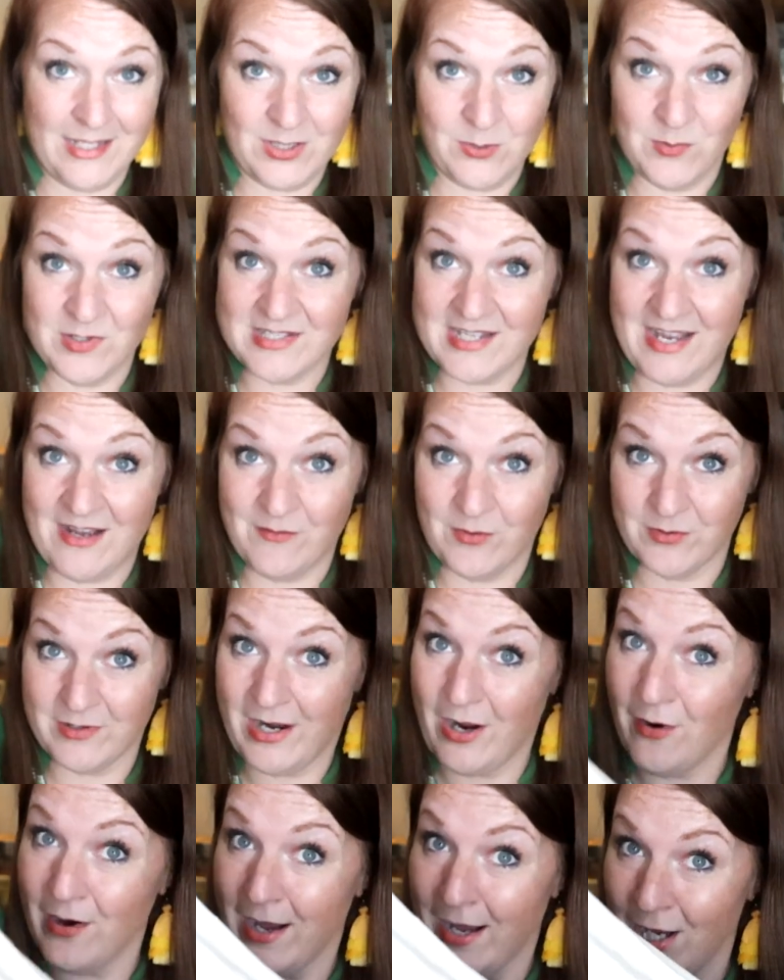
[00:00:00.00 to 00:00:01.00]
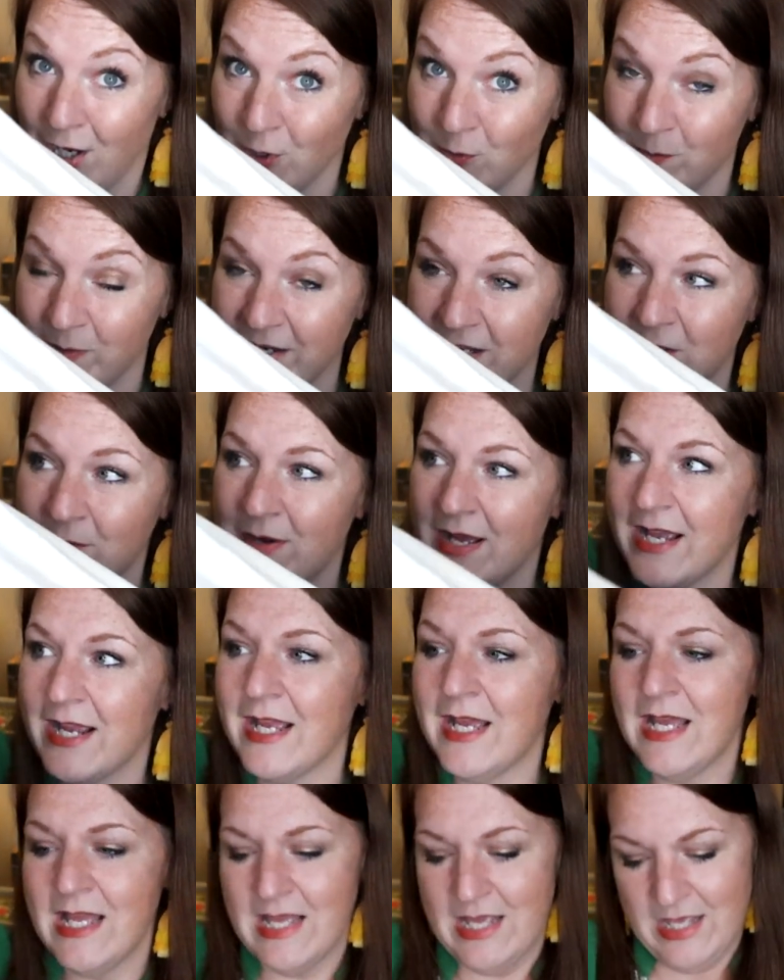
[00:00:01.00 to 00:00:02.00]
like the ones I have on now. I hope
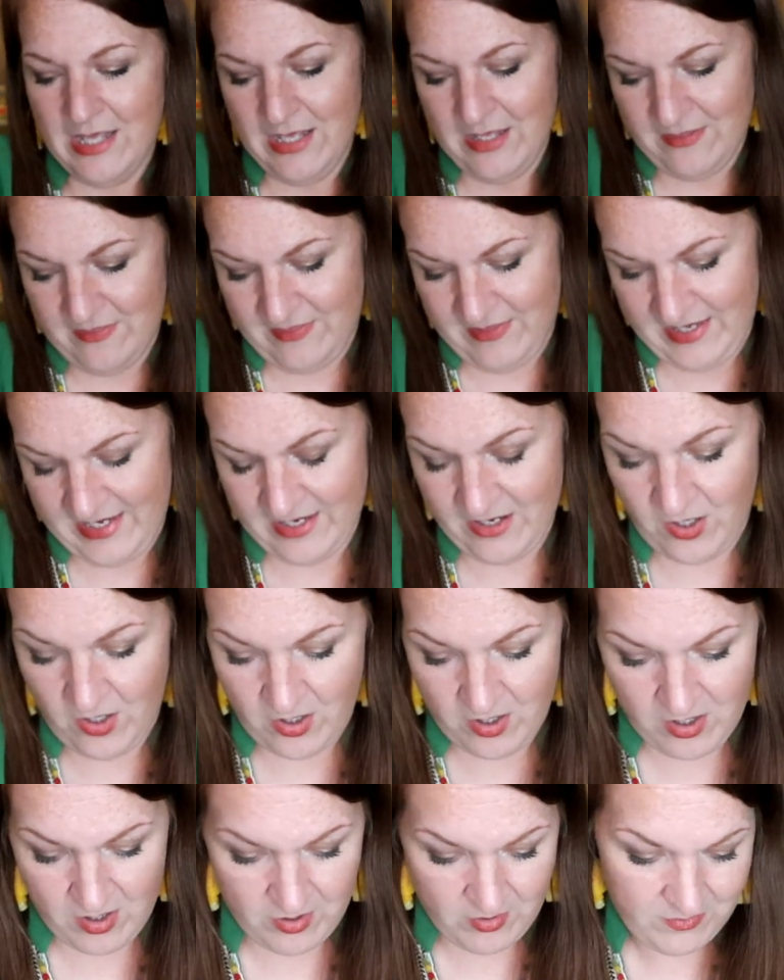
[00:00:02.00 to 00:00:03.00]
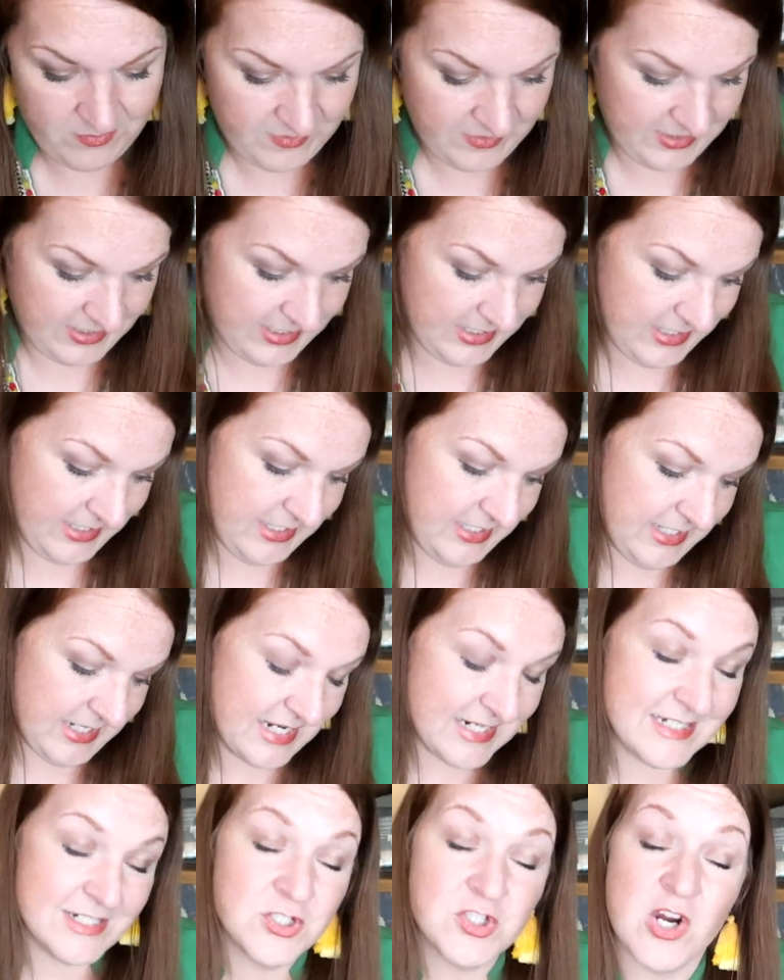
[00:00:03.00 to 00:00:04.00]
anyway. They are the,
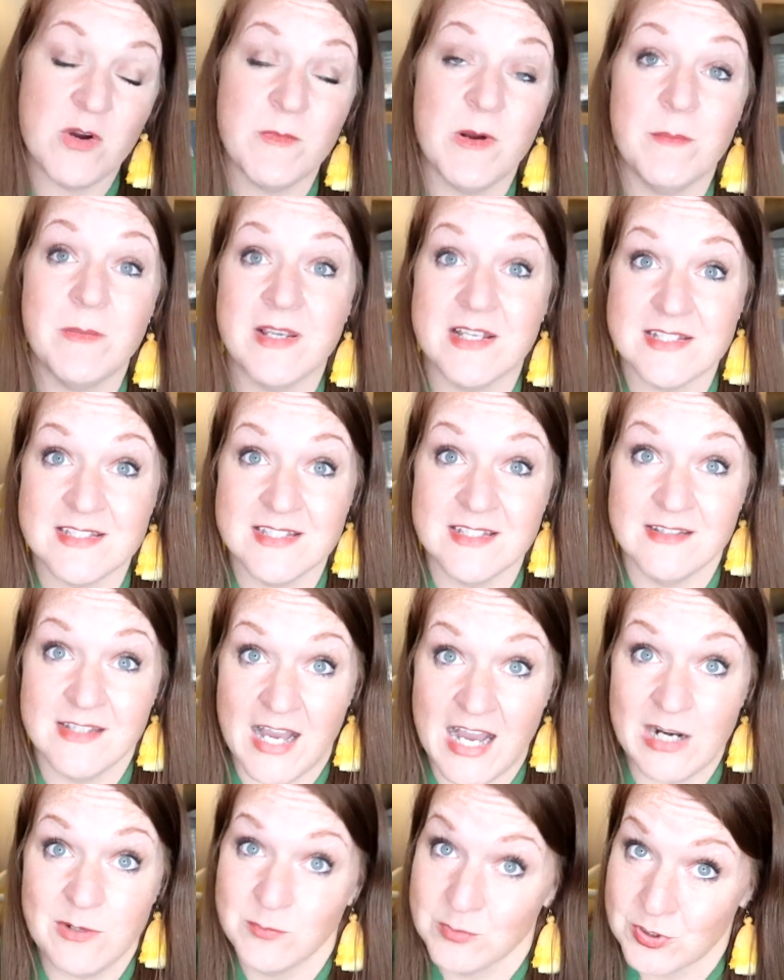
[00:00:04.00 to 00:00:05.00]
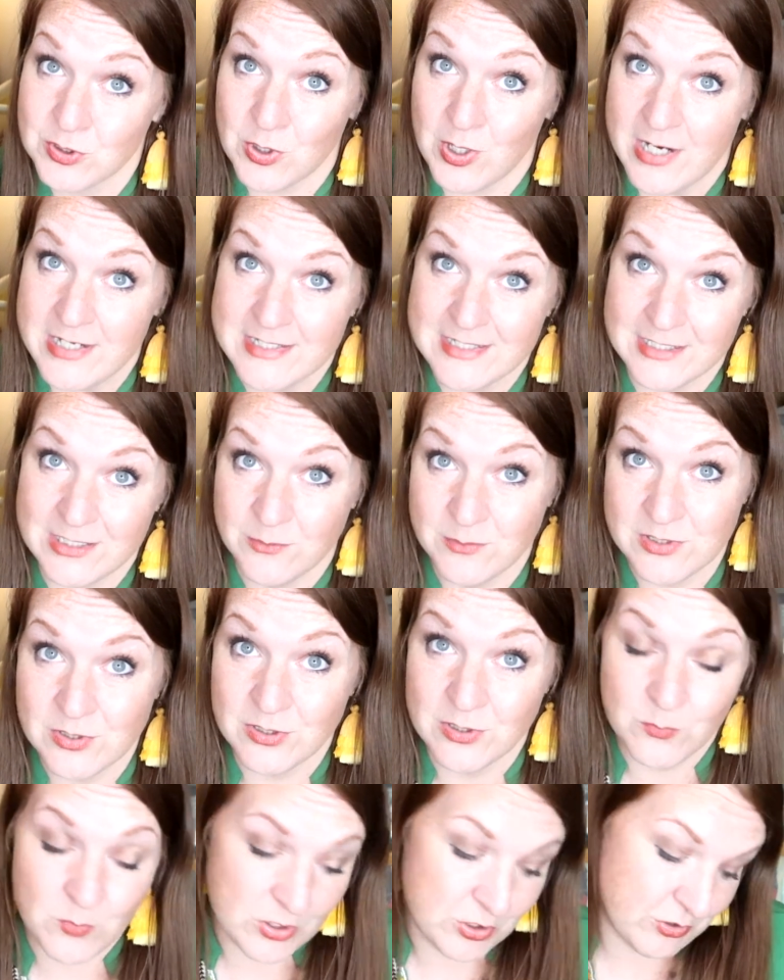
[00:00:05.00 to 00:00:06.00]
I didn't try them on because the line was crazy and there was
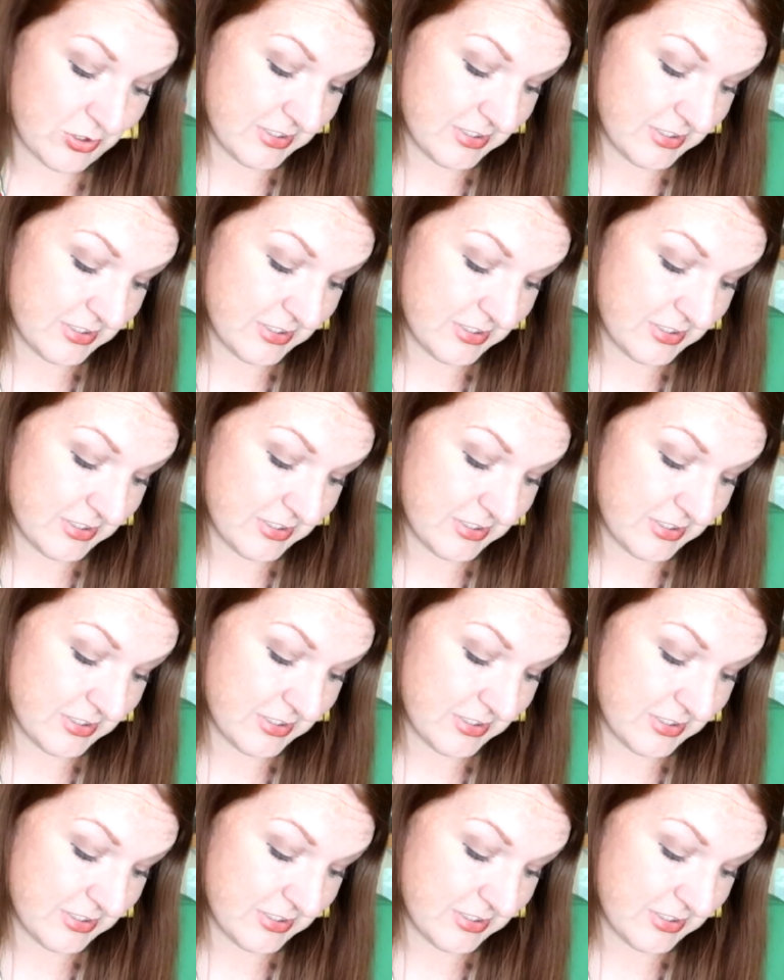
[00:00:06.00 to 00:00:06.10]
only one